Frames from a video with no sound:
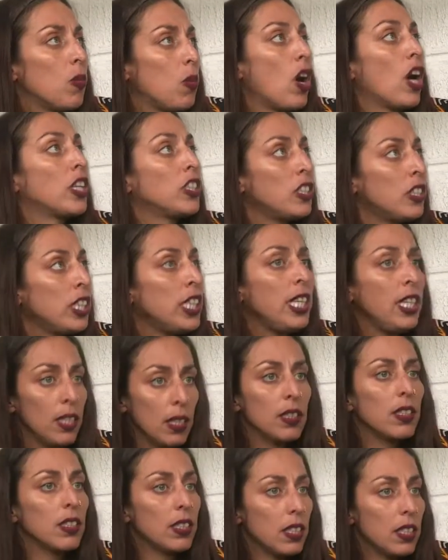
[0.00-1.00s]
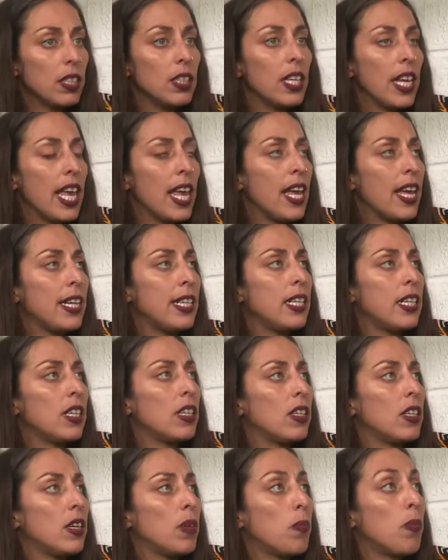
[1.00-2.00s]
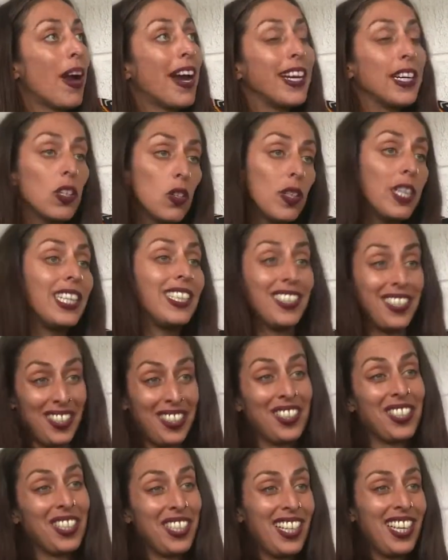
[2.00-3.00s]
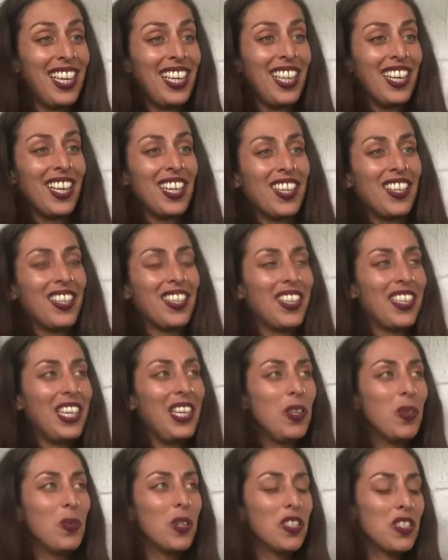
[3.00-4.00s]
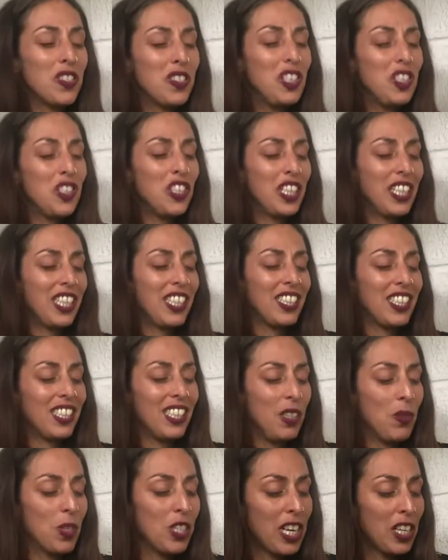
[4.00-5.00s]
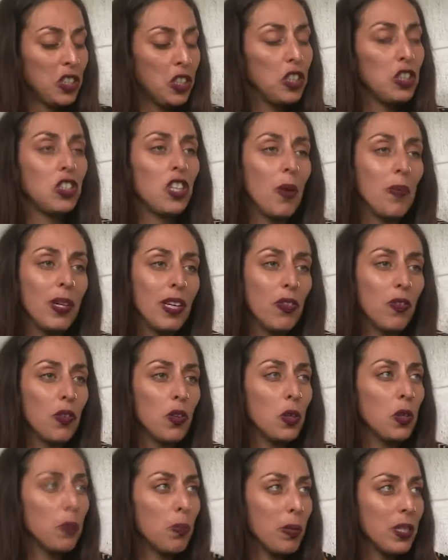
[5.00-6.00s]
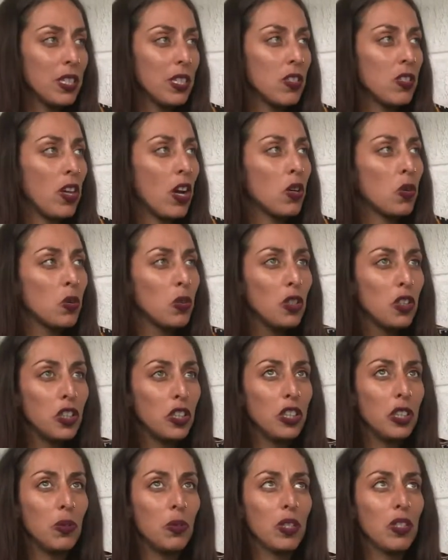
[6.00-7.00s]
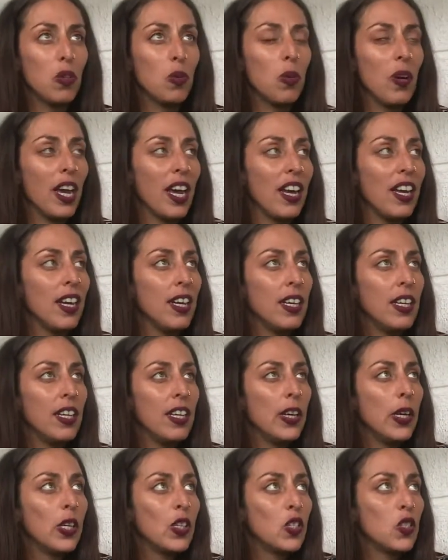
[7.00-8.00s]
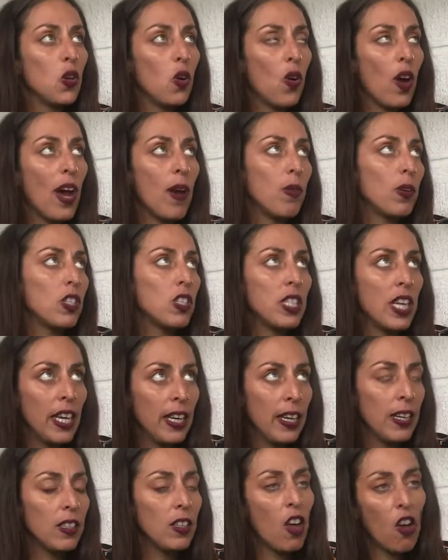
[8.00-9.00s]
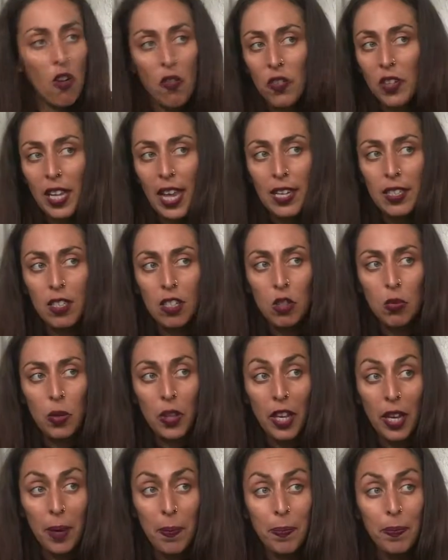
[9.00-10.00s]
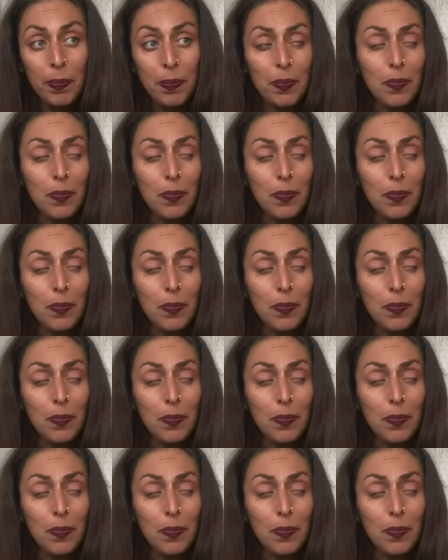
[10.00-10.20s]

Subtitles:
Archie and Brian Green. He was actually subbing for Princess Lacroix because she was away. So I was taking a lot of classes with him,